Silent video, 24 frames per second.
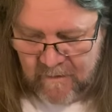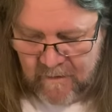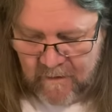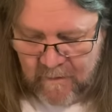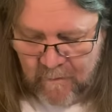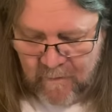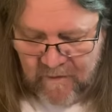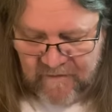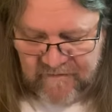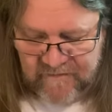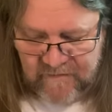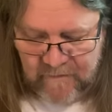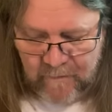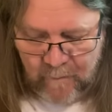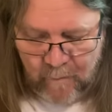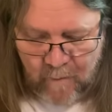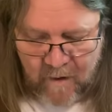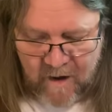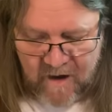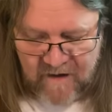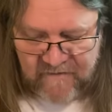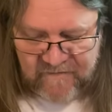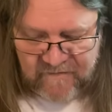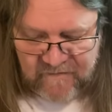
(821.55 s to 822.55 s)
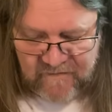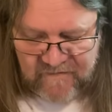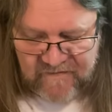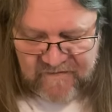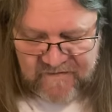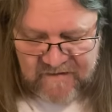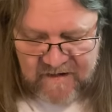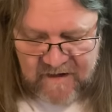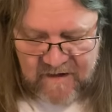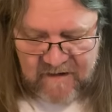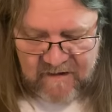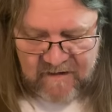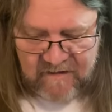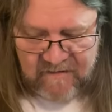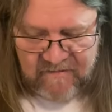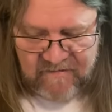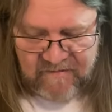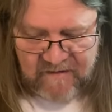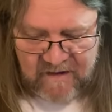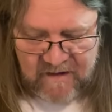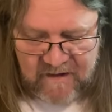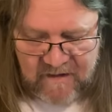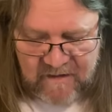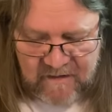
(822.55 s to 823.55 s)
I want you to watch your stinking
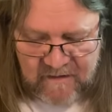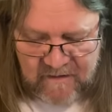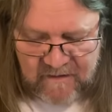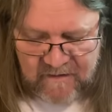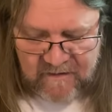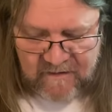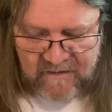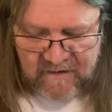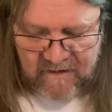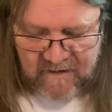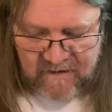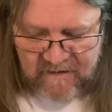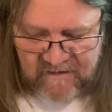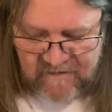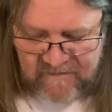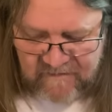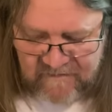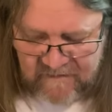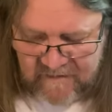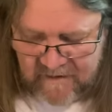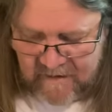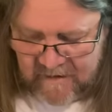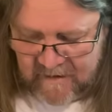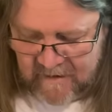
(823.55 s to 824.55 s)
thinking because